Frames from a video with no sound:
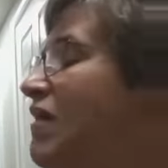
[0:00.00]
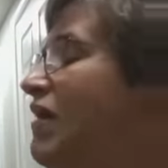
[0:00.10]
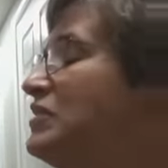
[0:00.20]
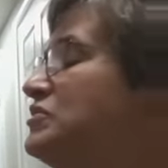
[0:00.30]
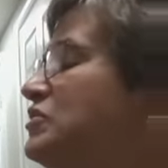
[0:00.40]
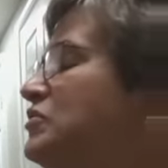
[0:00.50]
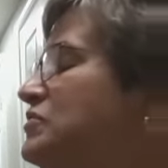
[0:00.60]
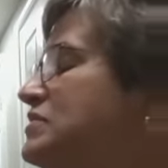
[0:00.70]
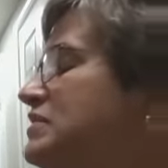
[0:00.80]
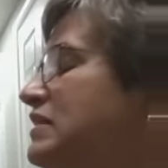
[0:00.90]
onto the
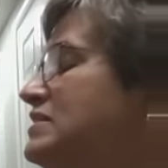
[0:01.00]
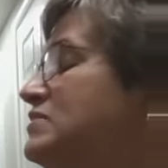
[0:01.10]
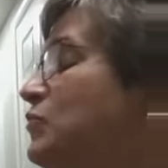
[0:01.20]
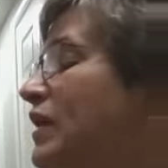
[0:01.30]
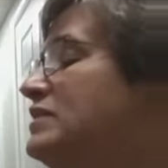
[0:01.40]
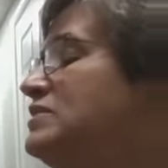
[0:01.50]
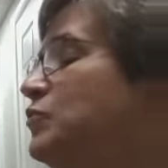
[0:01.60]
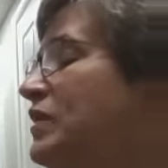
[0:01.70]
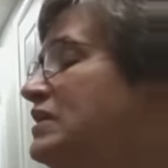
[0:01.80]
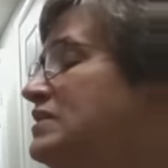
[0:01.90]
chrysalis while its
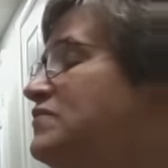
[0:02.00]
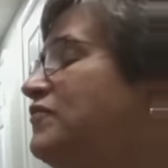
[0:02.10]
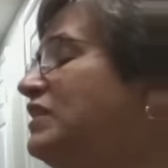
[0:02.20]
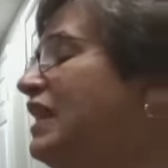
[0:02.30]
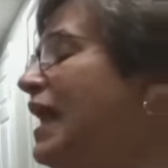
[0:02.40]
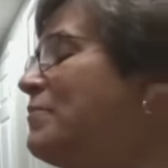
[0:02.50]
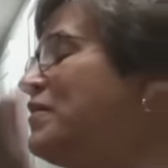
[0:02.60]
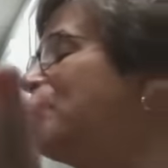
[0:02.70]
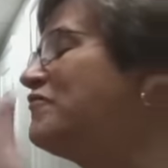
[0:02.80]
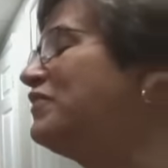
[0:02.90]
wings flap,
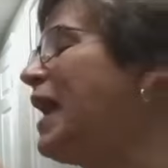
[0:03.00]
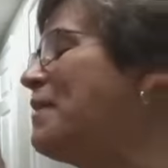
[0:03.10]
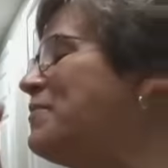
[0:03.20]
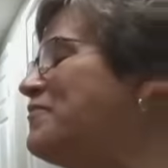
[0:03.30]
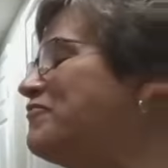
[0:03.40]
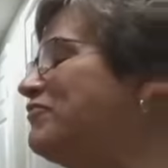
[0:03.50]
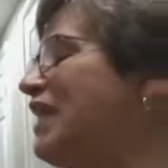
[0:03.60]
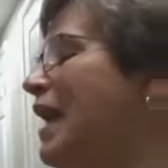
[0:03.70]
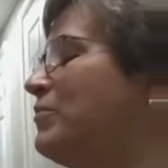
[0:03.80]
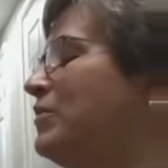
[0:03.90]
flap,
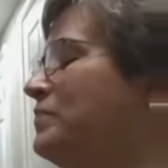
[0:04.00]
flap.